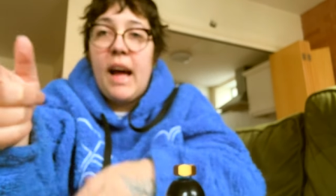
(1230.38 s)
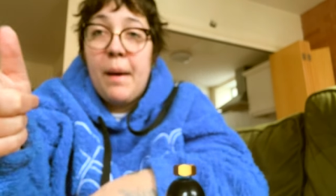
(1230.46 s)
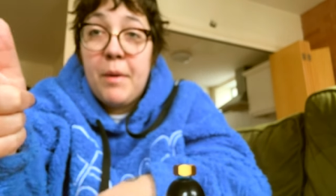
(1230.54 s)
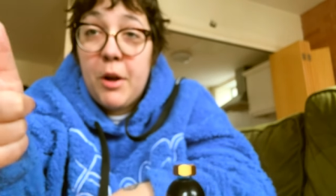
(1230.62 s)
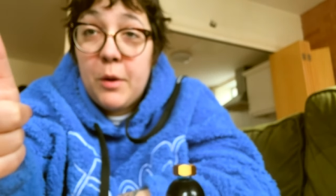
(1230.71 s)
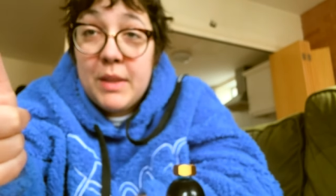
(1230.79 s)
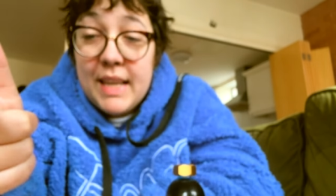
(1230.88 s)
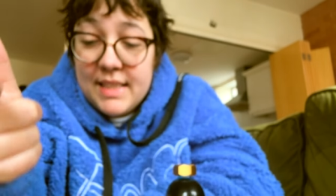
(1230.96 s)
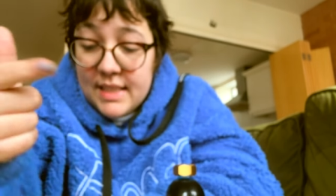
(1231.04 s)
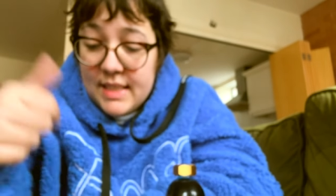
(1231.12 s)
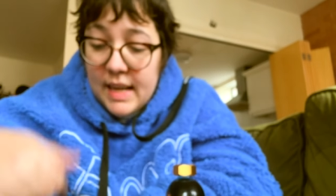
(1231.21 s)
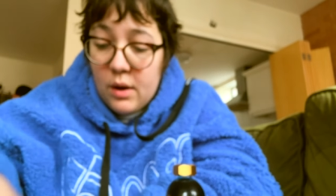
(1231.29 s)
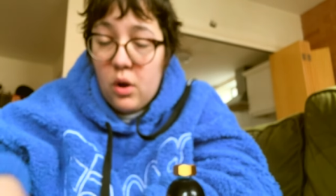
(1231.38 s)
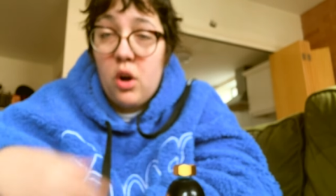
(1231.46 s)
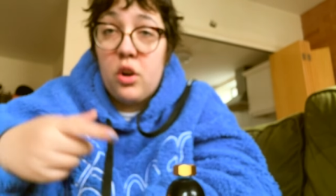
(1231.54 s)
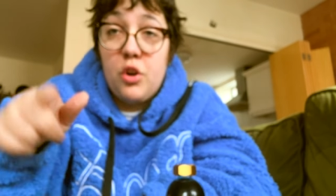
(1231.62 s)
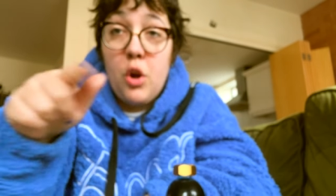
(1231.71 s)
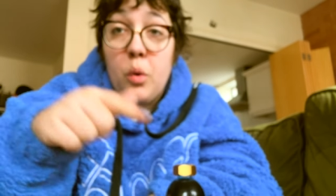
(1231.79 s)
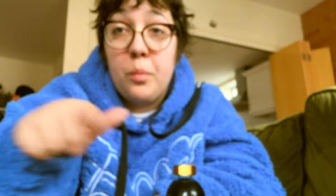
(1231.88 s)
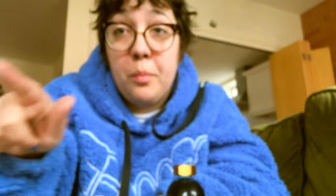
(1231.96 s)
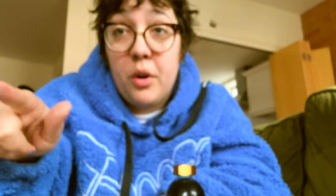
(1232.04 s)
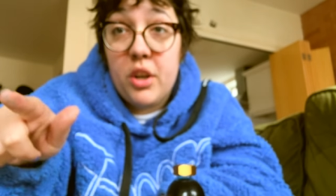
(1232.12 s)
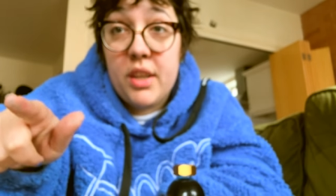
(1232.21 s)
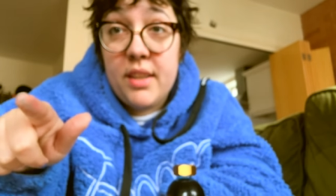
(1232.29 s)
I wanna go test this out on a
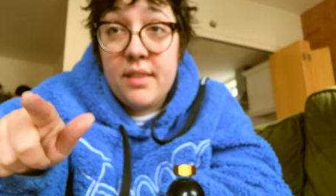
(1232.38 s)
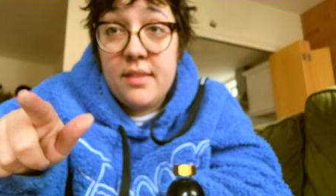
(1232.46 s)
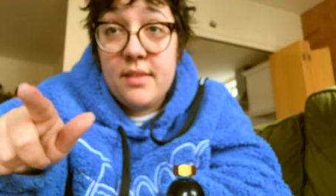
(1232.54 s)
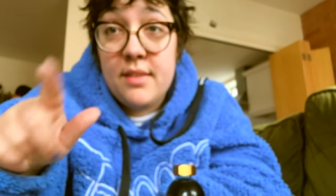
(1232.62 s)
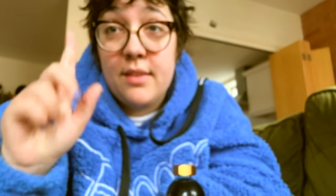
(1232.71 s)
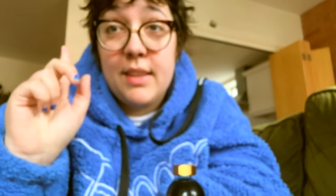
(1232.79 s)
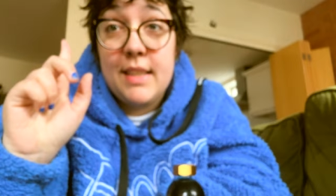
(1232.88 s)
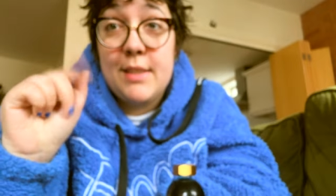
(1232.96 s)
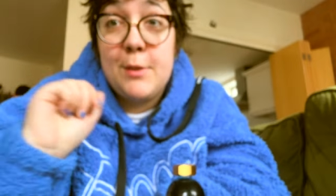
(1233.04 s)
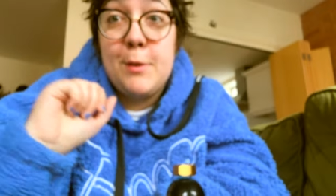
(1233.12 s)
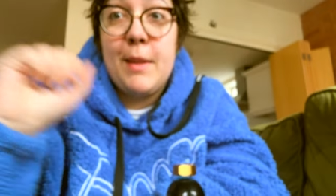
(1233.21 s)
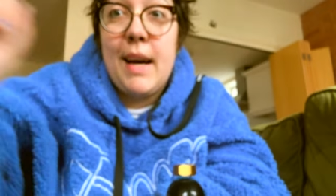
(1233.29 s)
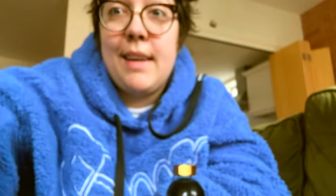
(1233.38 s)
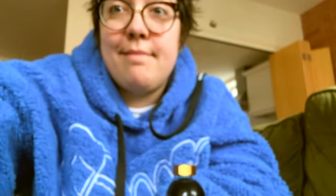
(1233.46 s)
notebook. So let's do that.